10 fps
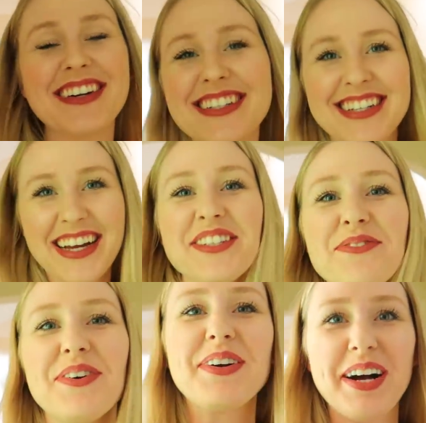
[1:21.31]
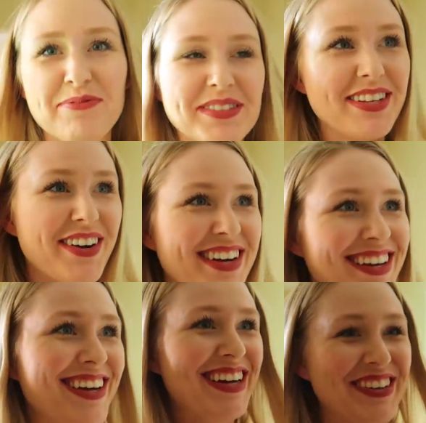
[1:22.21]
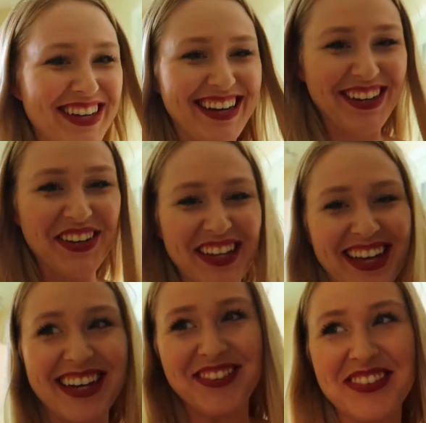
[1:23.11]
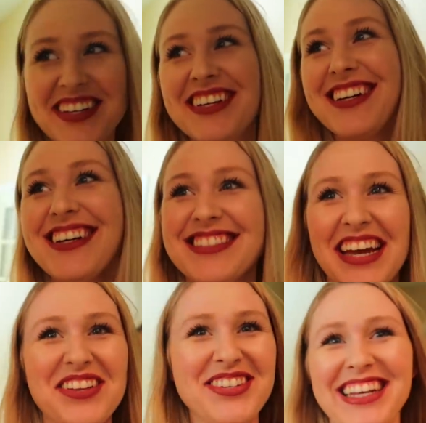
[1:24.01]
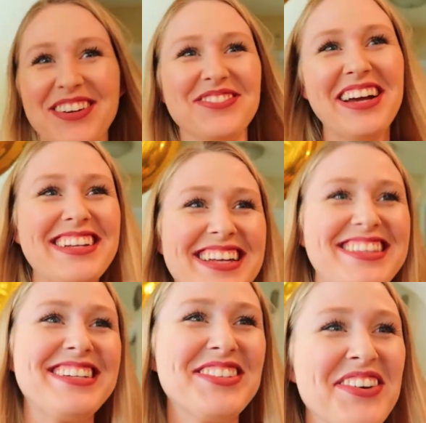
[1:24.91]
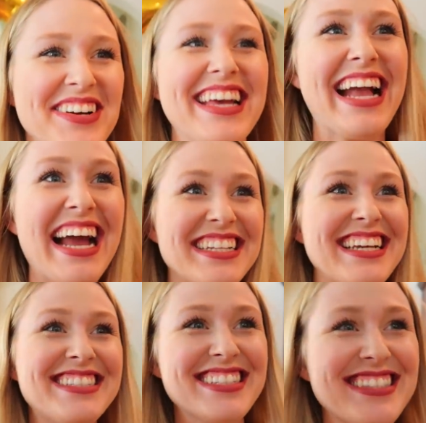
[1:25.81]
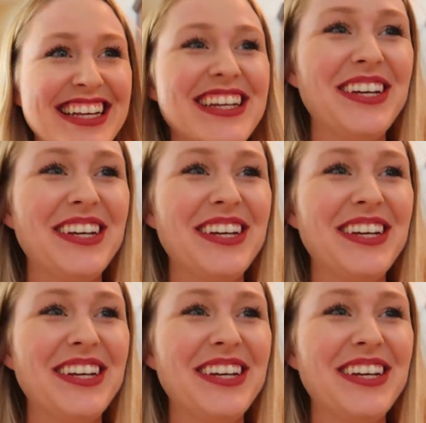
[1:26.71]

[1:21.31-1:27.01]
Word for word: All right, Jackson woke up, so I'm gonna go get him. Taylor's like waiting at the door like, I need to see